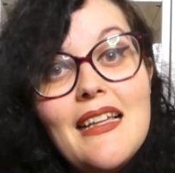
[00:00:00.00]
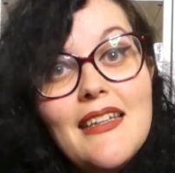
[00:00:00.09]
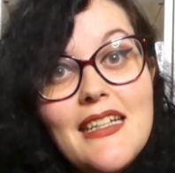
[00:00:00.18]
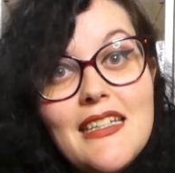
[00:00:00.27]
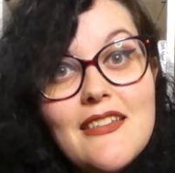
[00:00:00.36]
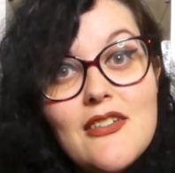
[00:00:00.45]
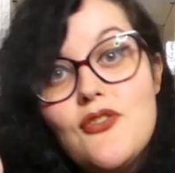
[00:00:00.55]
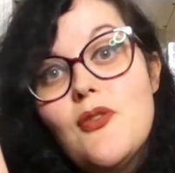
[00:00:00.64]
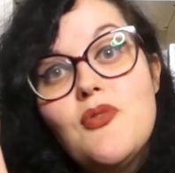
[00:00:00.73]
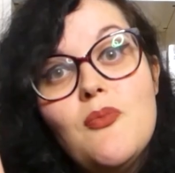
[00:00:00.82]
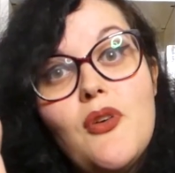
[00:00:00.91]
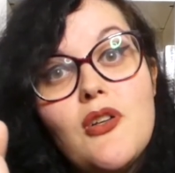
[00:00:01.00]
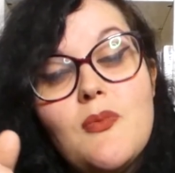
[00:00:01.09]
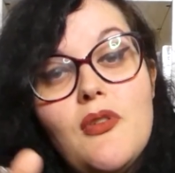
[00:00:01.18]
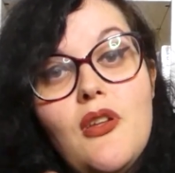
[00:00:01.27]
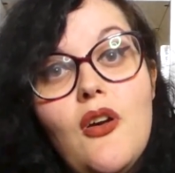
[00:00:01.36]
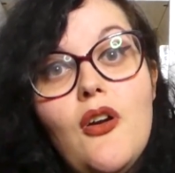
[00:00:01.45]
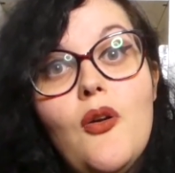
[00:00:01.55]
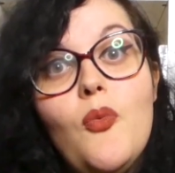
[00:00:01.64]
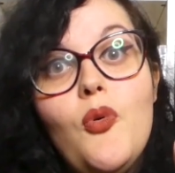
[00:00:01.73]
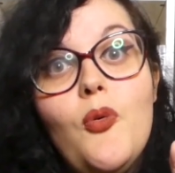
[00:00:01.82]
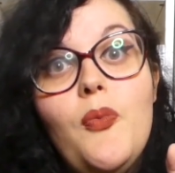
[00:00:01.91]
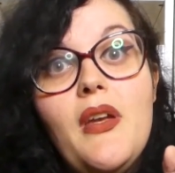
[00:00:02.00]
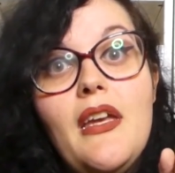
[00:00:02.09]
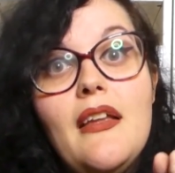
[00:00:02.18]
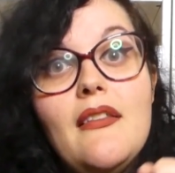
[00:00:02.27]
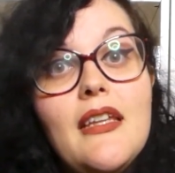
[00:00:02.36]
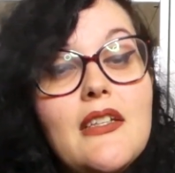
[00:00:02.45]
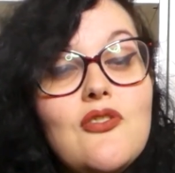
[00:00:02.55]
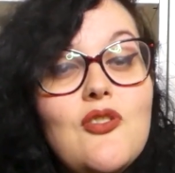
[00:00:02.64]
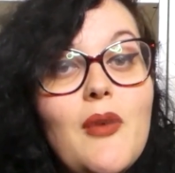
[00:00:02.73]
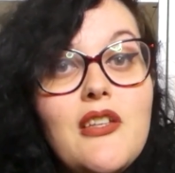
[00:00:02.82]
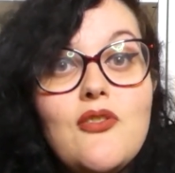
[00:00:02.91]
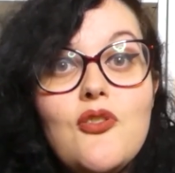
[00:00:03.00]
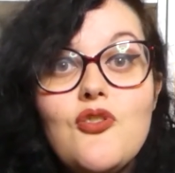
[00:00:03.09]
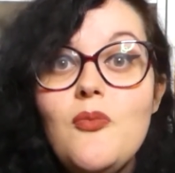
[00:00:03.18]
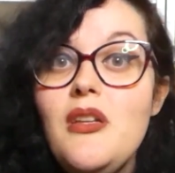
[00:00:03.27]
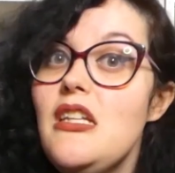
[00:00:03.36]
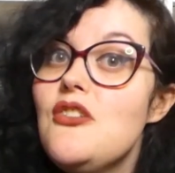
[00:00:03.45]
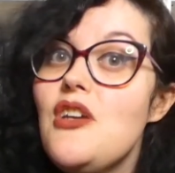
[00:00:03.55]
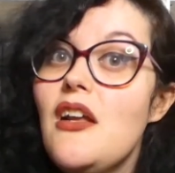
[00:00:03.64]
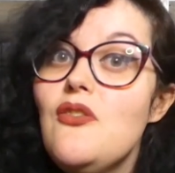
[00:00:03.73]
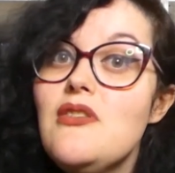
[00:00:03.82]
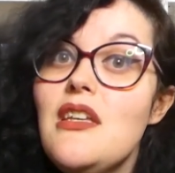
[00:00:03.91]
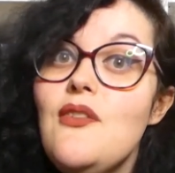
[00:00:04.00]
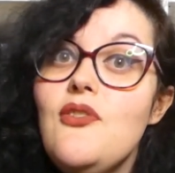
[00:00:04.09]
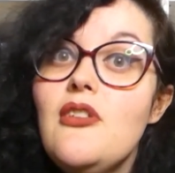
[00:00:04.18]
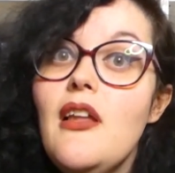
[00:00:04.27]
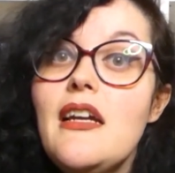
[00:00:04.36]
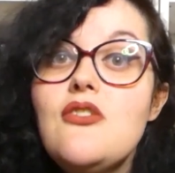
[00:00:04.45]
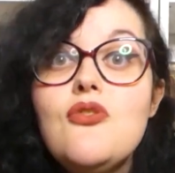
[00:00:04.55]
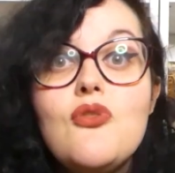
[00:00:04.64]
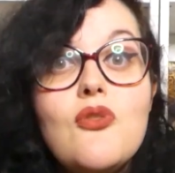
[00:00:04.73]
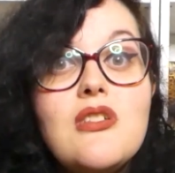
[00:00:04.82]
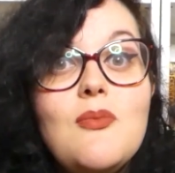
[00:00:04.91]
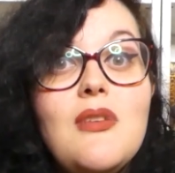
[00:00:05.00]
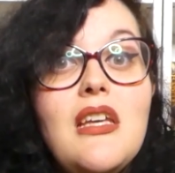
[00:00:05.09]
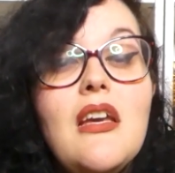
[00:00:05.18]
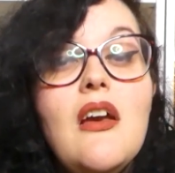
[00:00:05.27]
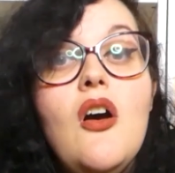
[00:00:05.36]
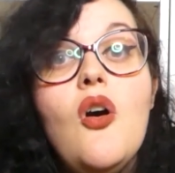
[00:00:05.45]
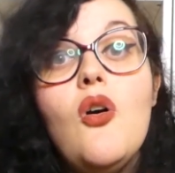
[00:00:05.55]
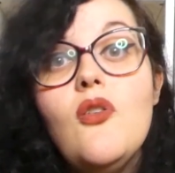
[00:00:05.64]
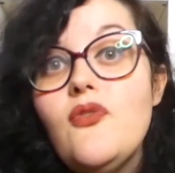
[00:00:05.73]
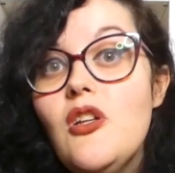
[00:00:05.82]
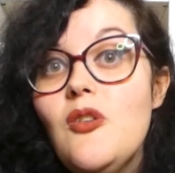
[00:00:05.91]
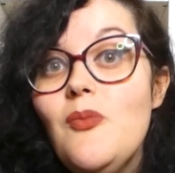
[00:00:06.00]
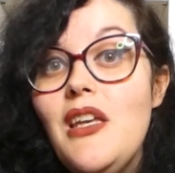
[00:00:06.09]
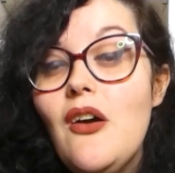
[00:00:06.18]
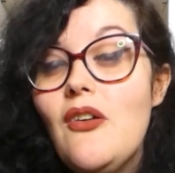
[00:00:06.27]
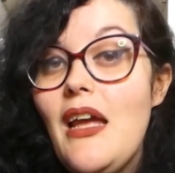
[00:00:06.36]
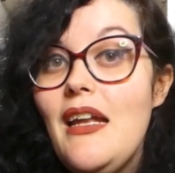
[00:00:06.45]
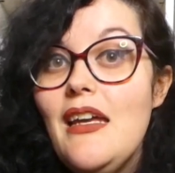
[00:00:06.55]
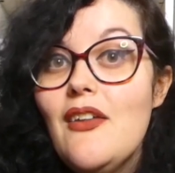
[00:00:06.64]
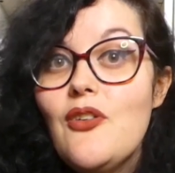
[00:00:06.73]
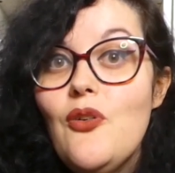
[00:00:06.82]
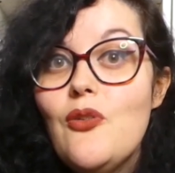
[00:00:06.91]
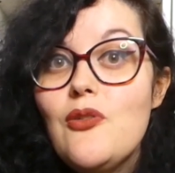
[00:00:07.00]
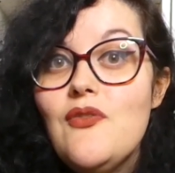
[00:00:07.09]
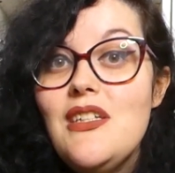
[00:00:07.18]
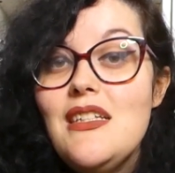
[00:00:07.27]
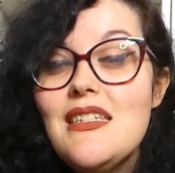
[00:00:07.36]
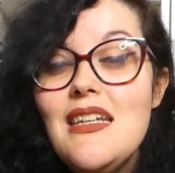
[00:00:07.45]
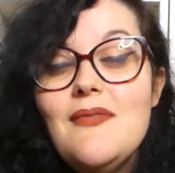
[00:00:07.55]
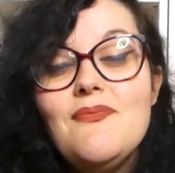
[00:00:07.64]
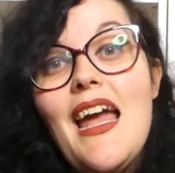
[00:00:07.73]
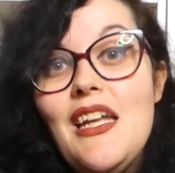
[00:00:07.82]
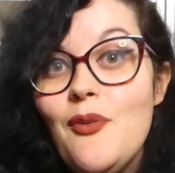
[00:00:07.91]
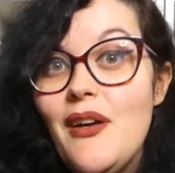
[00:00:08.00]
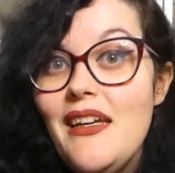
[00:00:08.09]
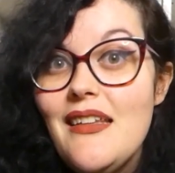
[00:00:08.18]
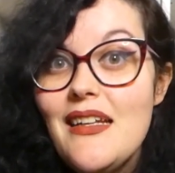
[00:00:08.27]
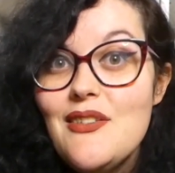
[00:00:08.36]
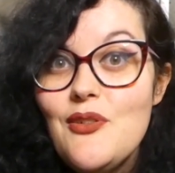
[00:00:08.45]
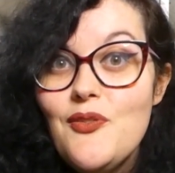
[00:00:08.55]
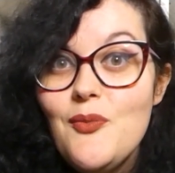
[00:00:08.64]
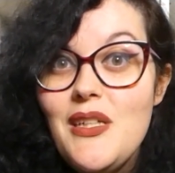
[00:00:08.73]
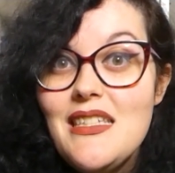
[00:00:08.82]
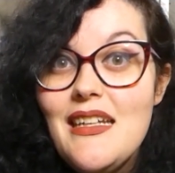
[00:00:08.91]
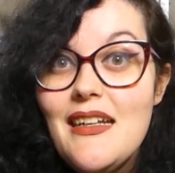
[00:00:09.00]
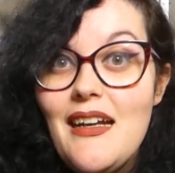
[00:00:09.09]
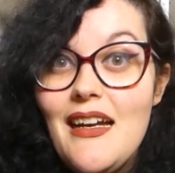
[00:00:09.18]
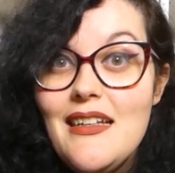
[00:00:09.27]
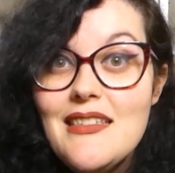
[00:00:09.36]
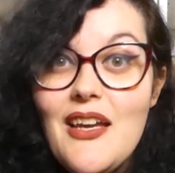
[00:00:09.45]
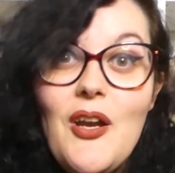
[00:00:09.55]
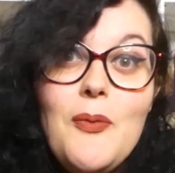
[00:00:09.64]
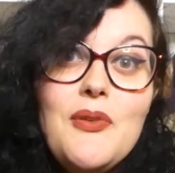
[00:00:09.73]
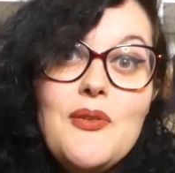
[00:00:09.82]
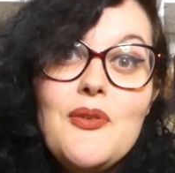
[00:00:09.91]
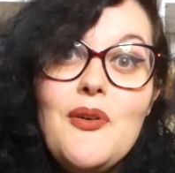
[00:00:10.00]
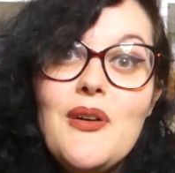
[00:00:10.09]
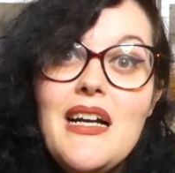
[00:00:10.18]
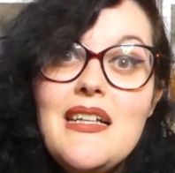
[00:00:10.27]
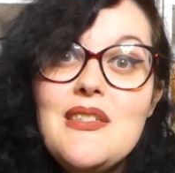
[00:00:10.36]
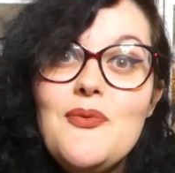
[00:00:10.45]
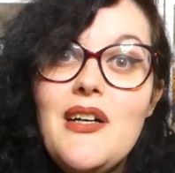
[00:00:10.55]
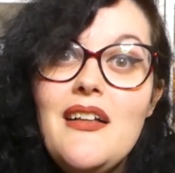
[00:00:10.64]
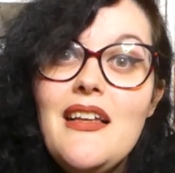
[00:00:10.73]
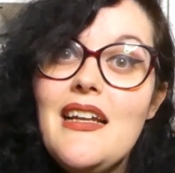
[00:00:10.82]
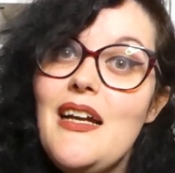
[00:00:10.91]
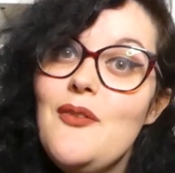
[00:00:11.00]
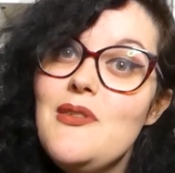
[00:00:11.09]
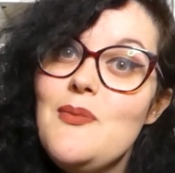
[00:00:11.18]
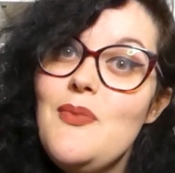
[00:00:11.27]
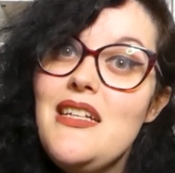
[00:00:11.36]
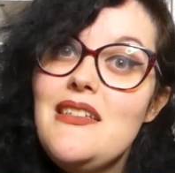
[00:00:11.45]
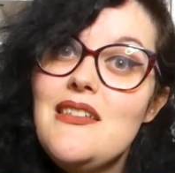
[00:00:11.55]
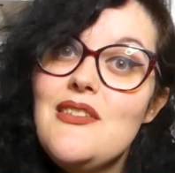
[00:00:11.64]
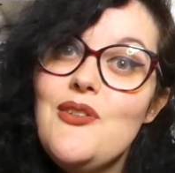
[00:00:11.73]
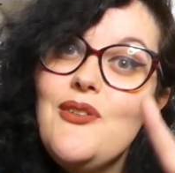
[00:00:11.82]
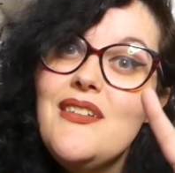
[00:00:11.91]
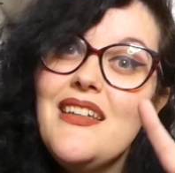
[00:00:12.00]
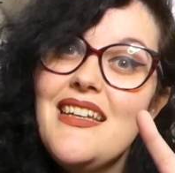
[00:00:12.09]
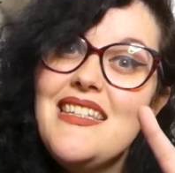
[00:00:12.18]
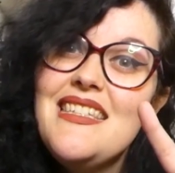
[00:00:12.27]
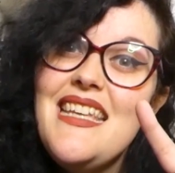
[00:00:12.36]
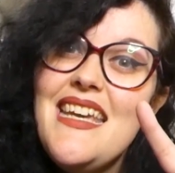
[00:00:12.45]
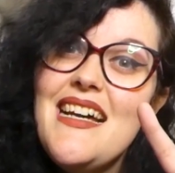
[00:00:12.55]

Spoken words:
Linked in the description box below will be links to my social media channels if you'd like to talk to me or follow me on any other corner of the internet. Anyway, that is all from me today, guys. I hope you're doing all kinds of well, and I will speak to you soon. See